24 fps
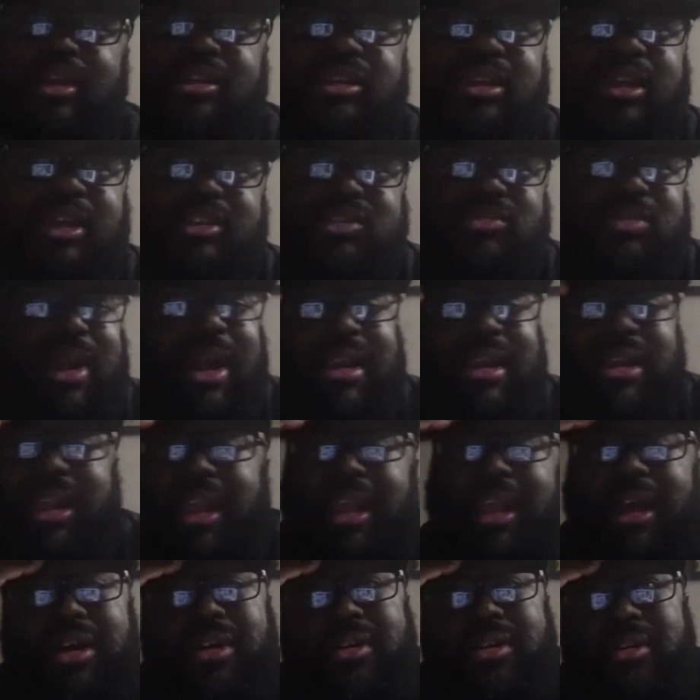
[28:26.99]
Because right
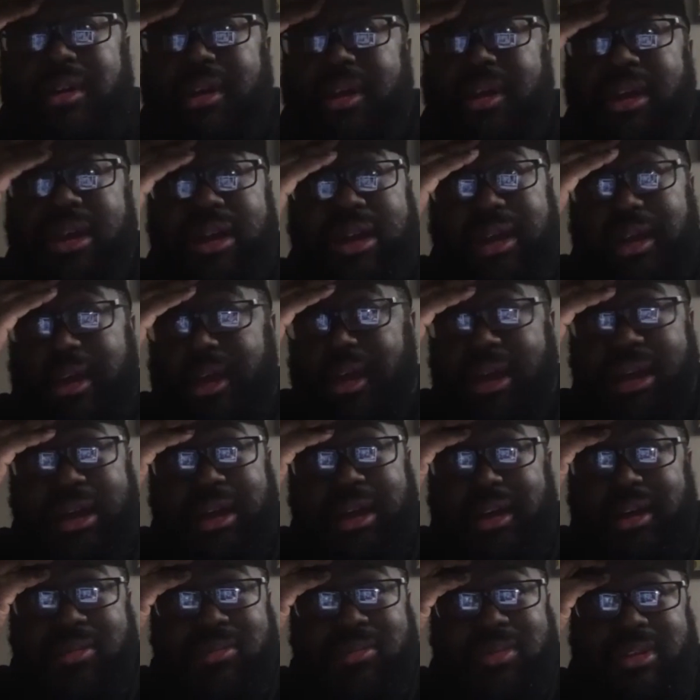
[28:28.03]
now,
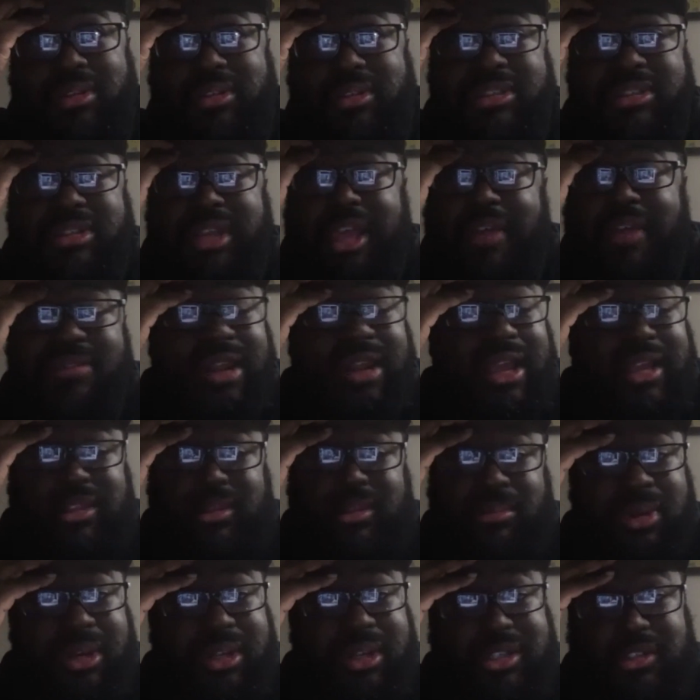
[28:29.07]
we just haven't had the
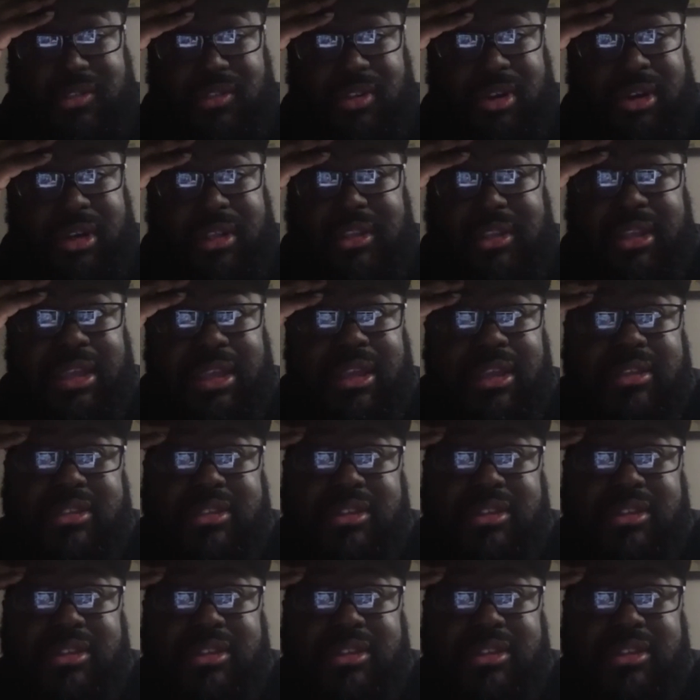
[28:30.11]
budgets for anything.